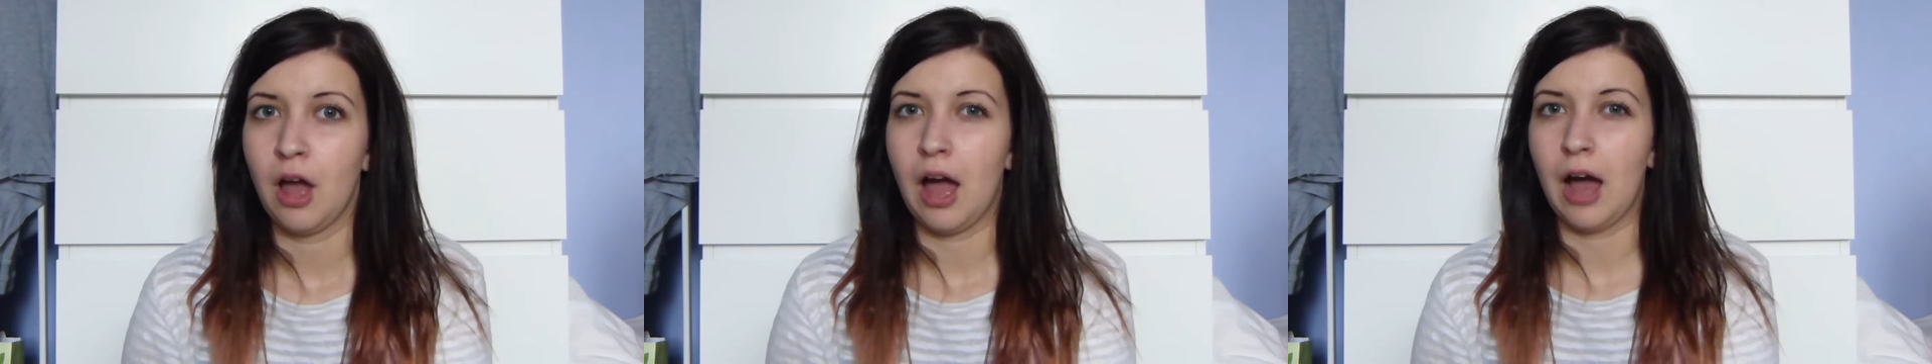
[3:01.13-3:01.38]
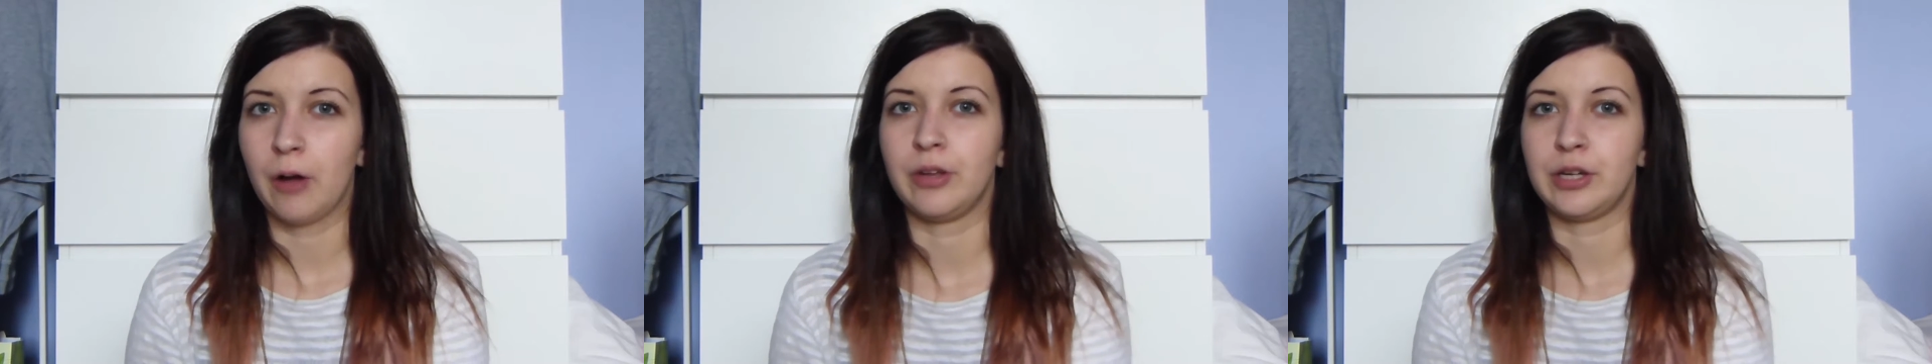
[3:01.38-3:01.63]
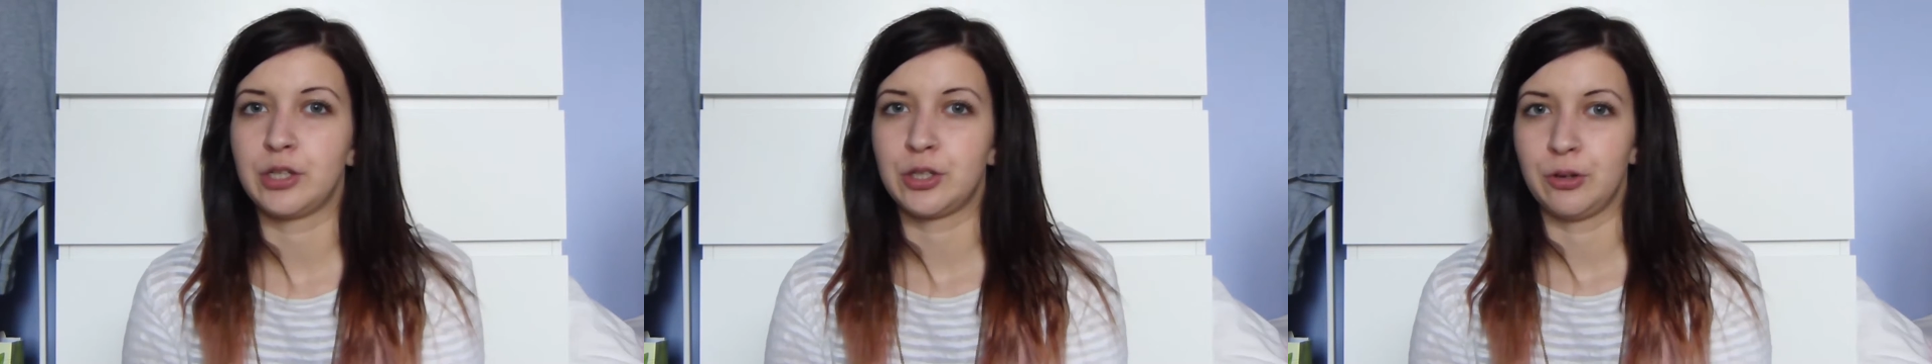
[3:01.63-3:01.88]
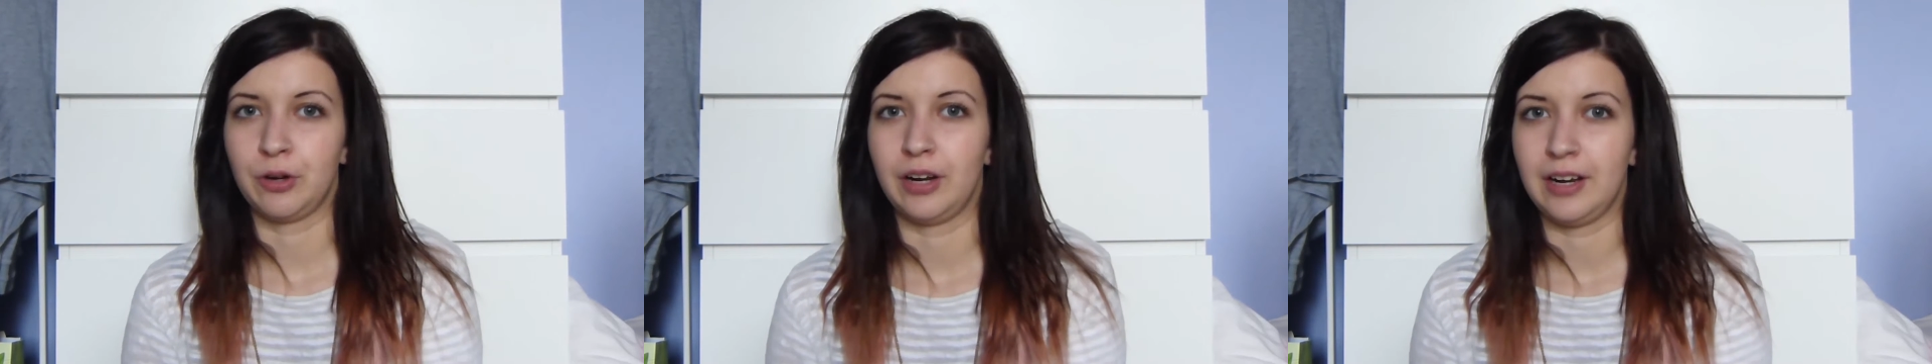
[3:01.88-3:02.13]
how they
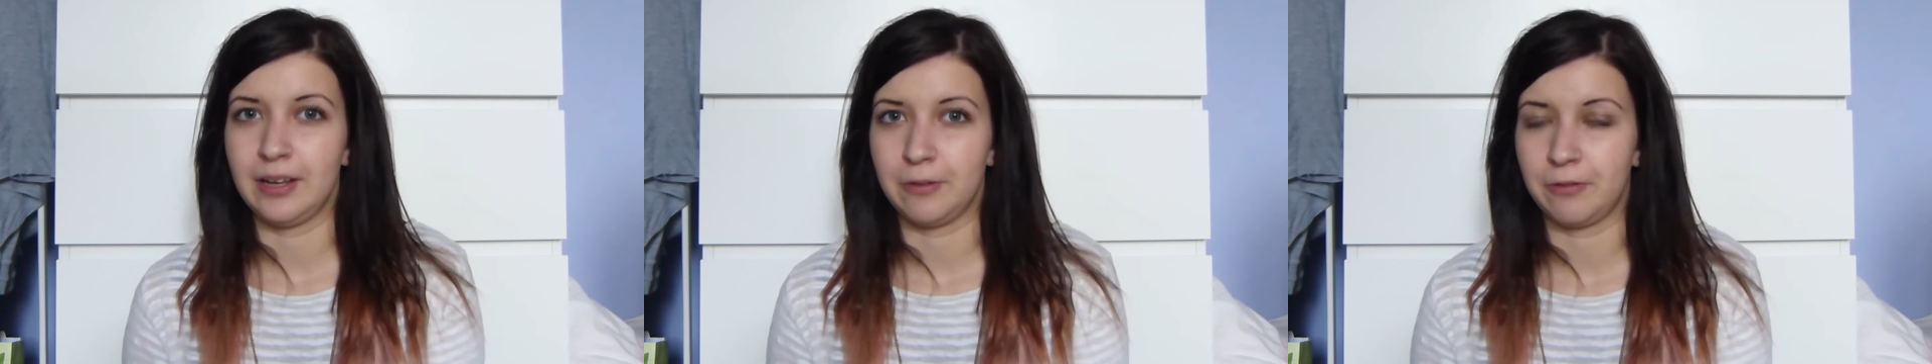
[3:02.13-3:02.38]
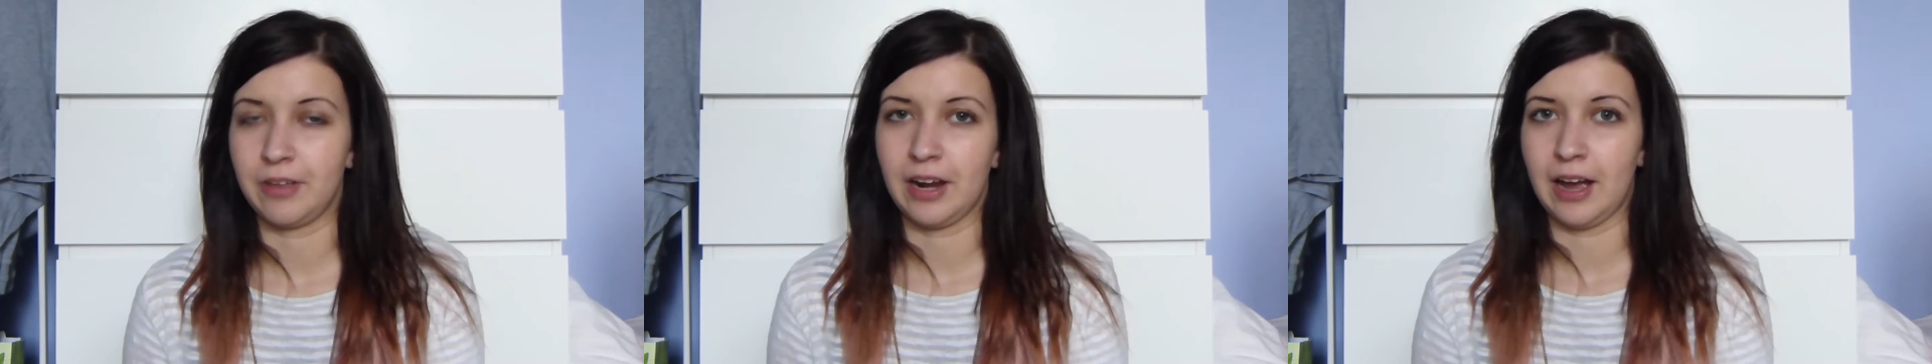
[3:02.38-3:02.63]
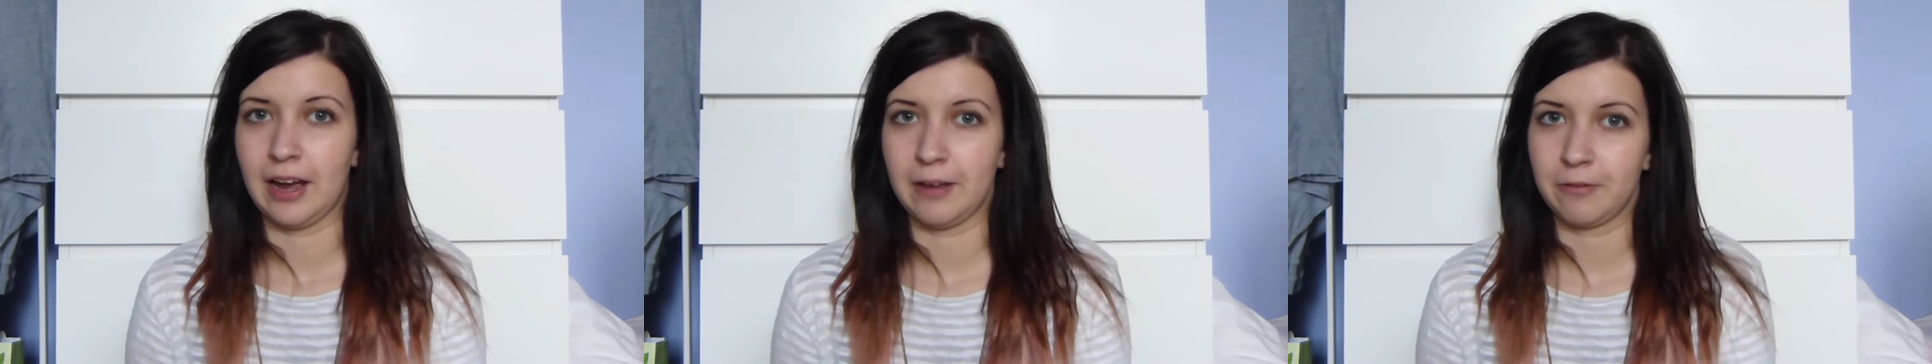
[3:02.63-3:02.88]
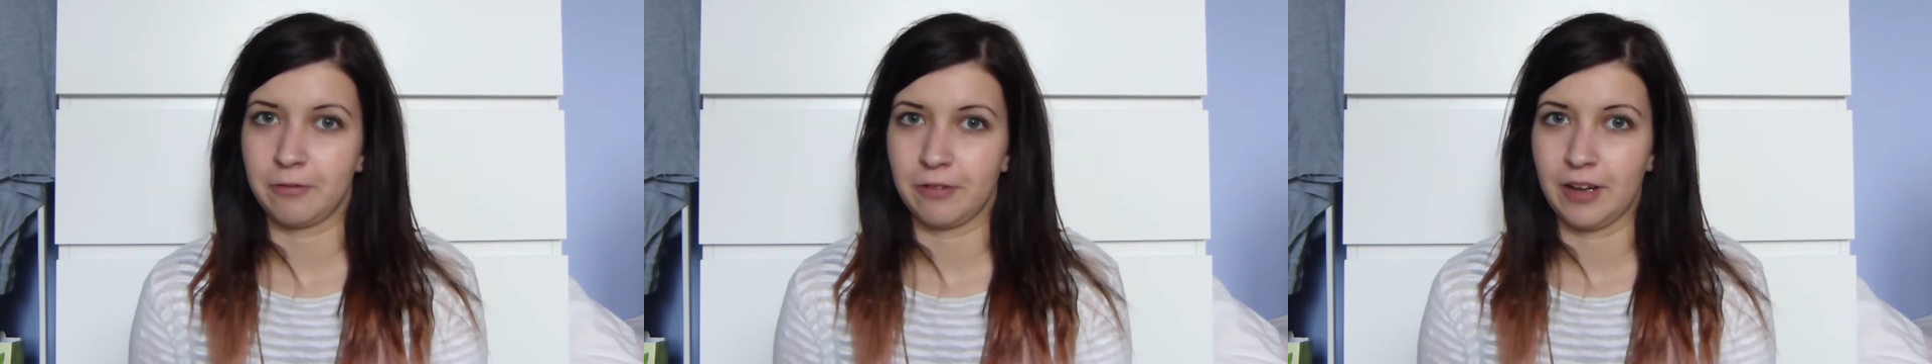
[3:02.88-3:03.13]
should live their
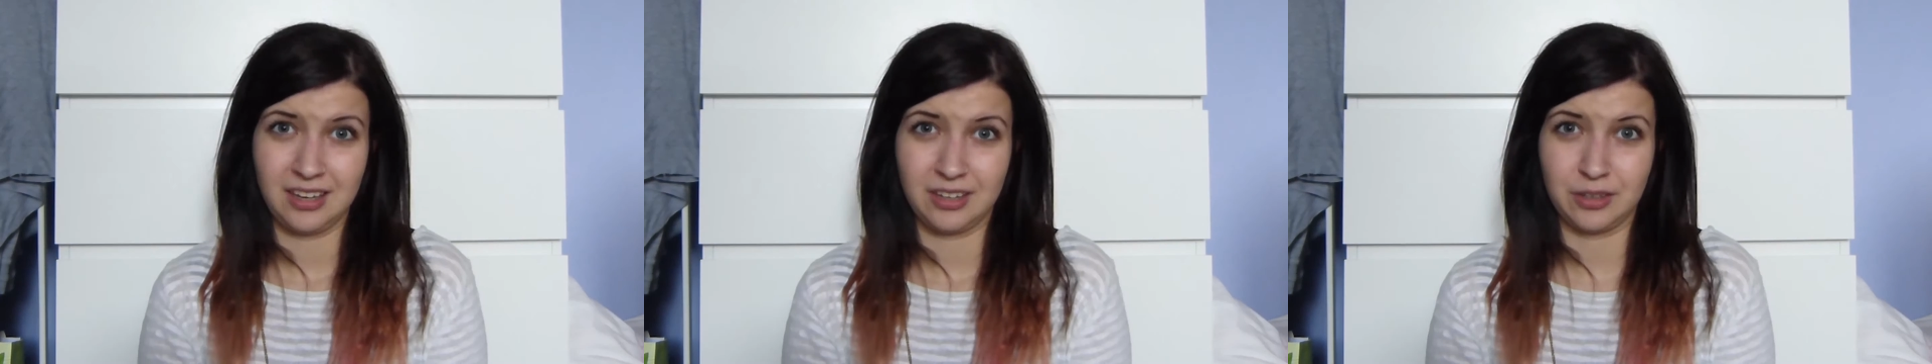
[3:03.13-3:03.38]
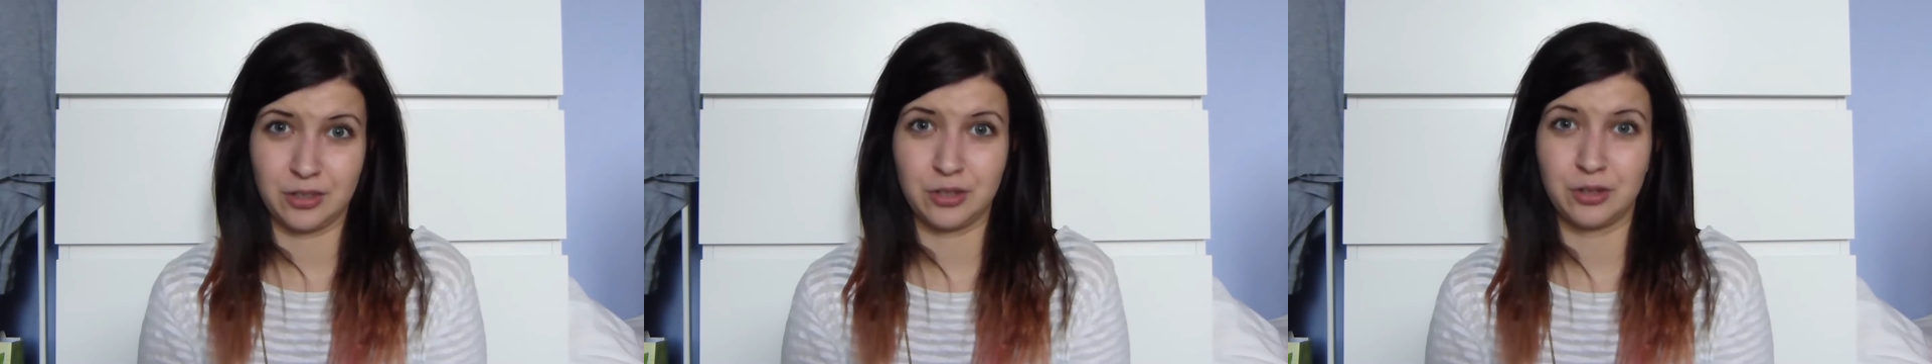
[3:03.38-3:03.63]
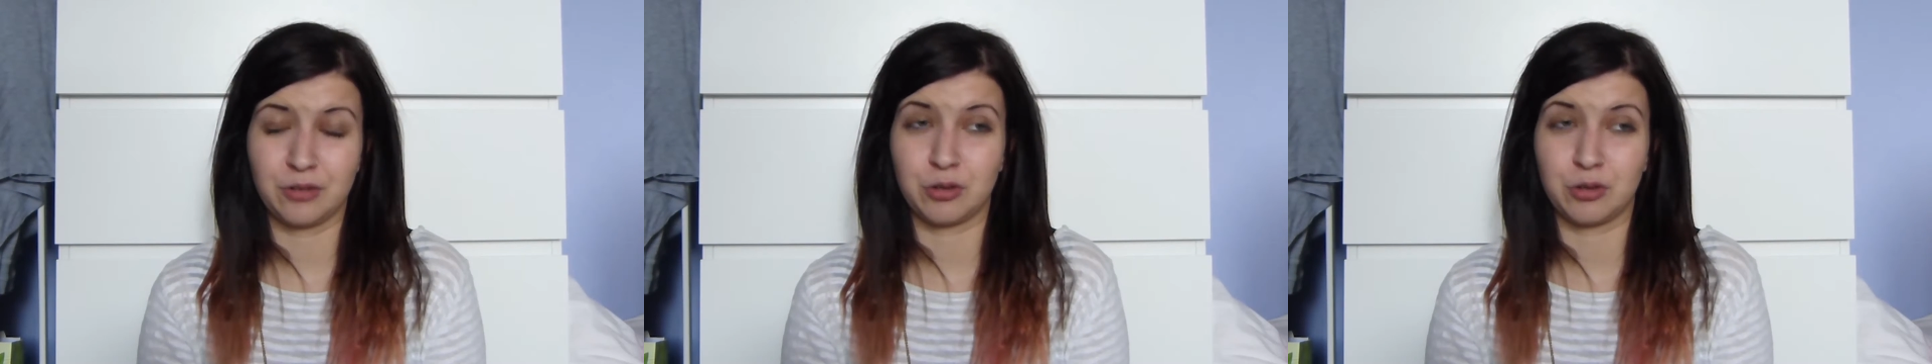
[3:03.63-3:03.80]
life. You shouldn't